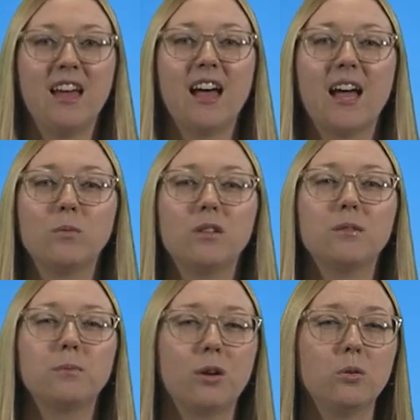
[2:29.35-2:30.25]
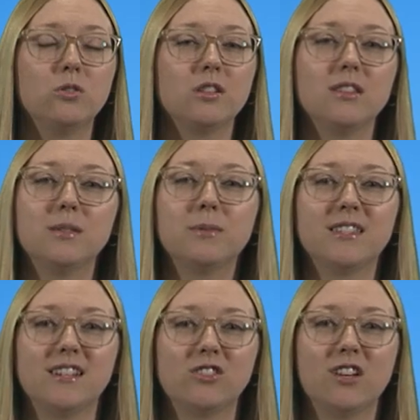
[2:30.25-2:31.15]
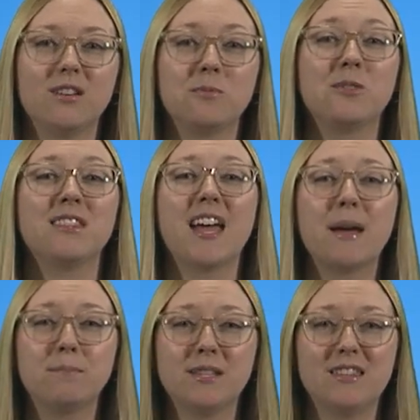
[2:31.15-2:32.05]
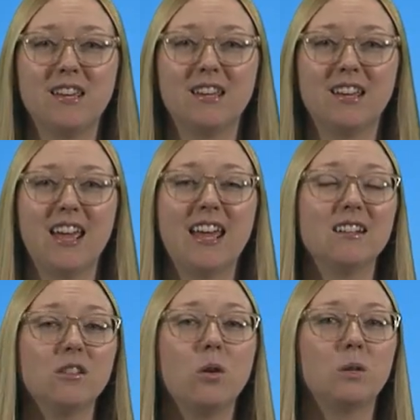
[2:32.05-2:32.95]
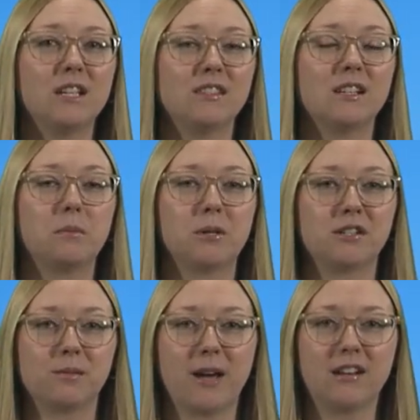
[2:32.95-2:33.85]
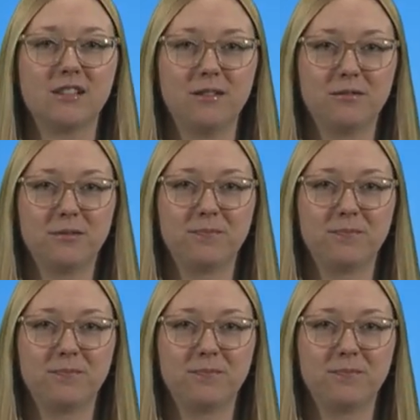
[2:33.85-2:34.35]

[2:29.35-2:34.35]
I will approach this position with empathy and a holistic perspective.